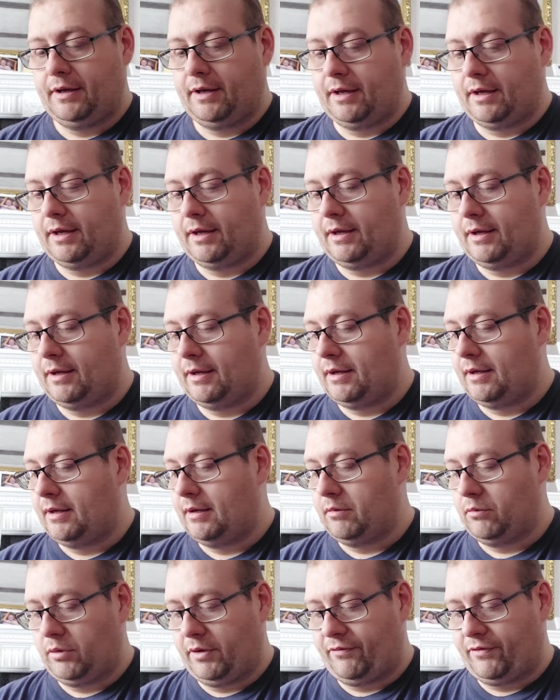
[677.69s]

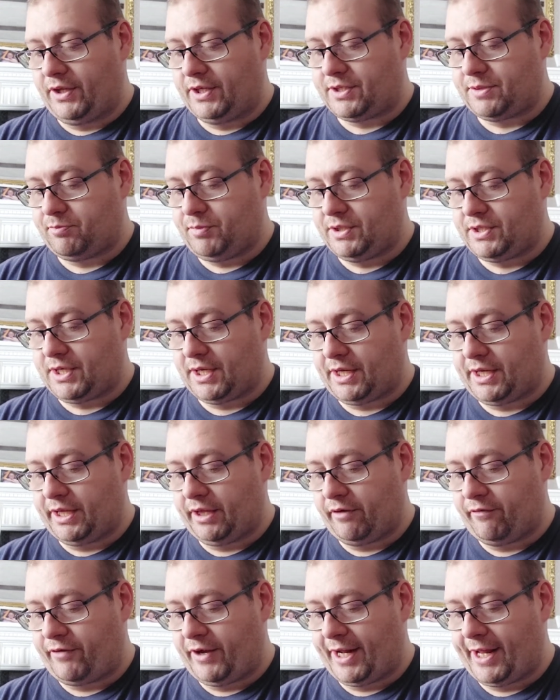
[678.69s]
this
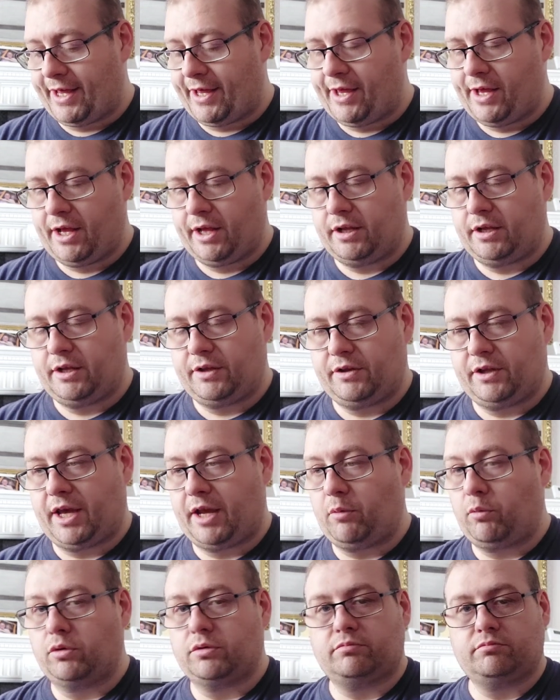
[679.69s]
particular figure.
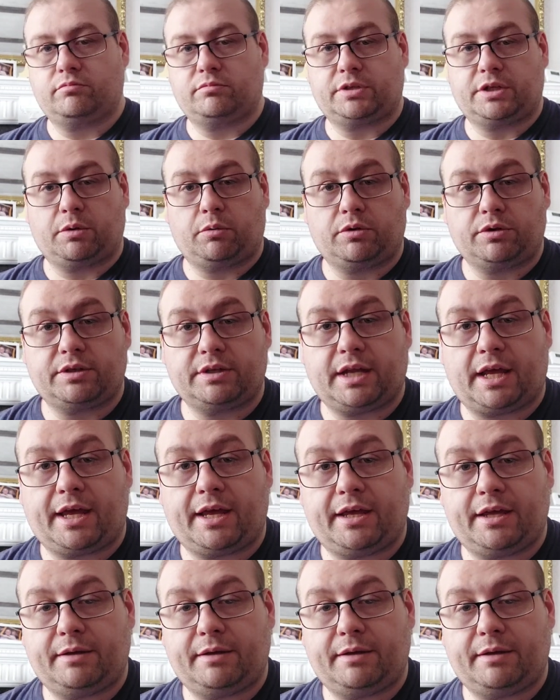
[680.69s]
Basically,